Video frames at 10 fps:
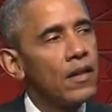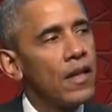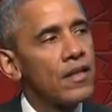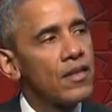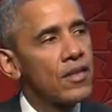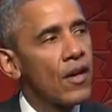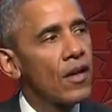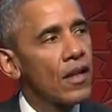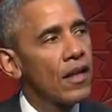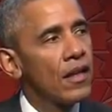
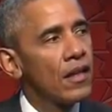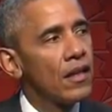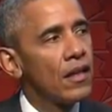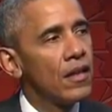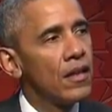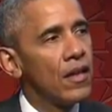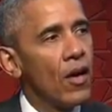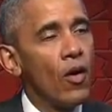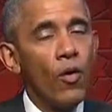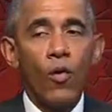necessarily
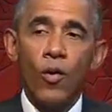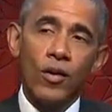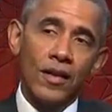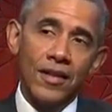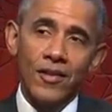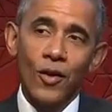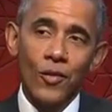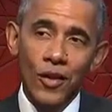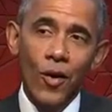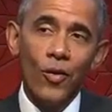know, or at least
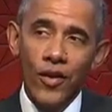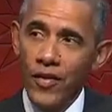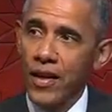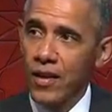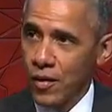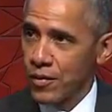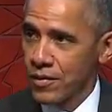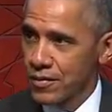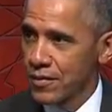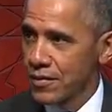don't know that they know,
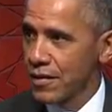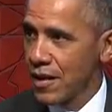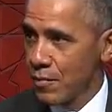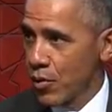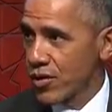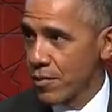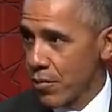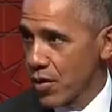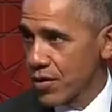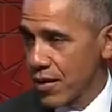a Muslim
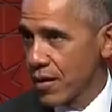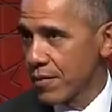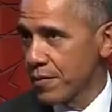personally.